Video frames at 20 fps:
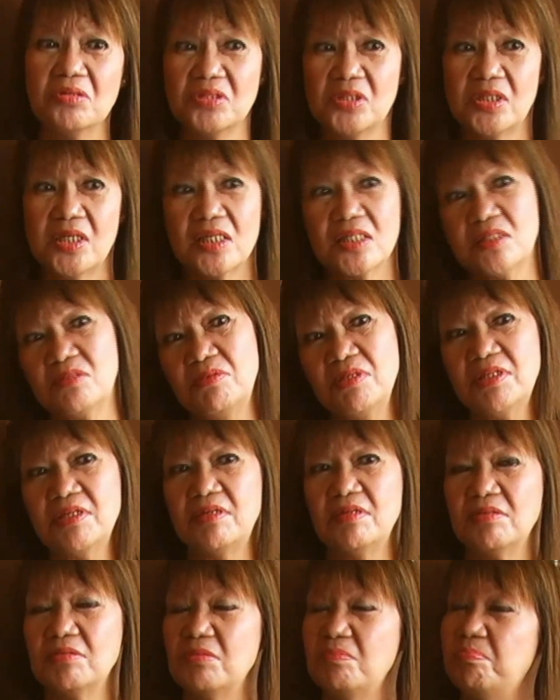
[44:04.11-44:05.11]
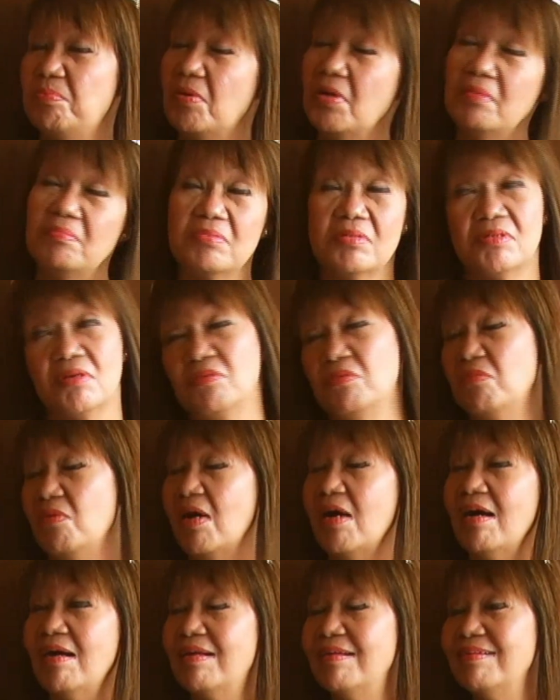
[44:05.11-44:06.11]
she has written a good poem, so
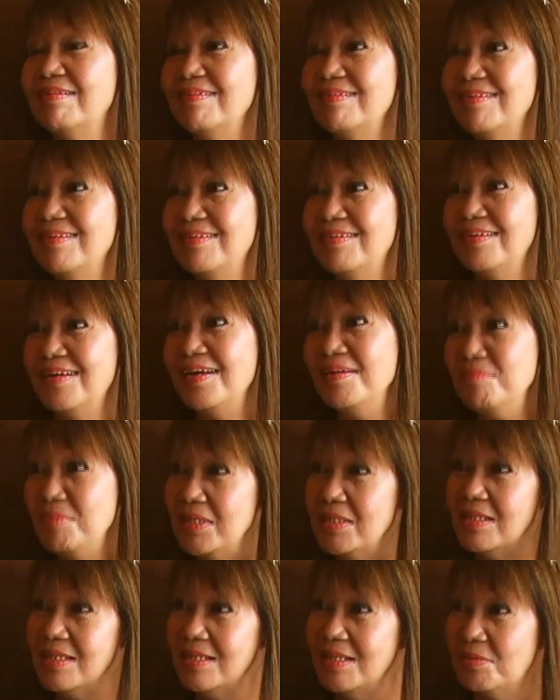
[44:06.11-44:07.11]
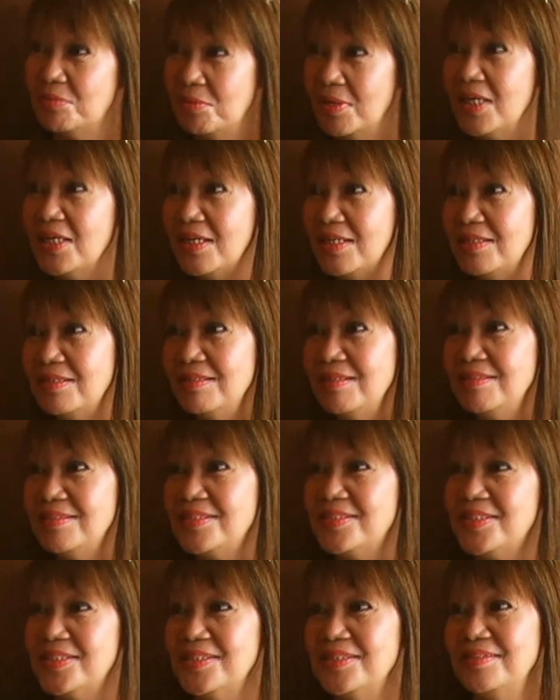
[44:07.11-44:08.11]
what? You know, I mean, in a way,
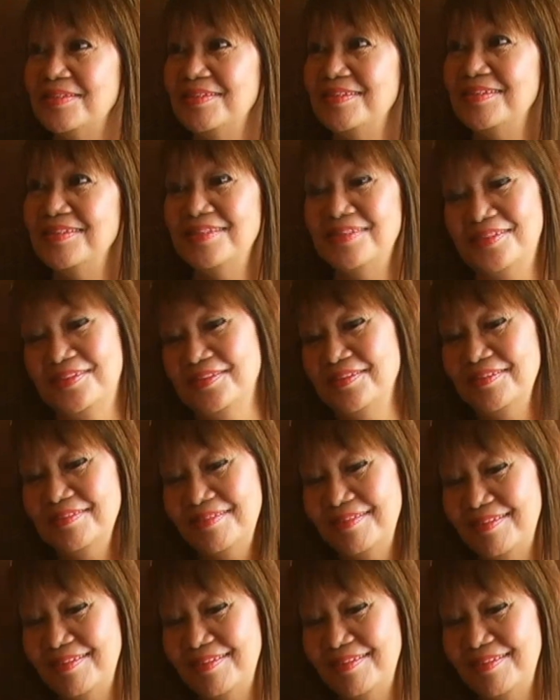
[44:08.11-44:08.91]
it's an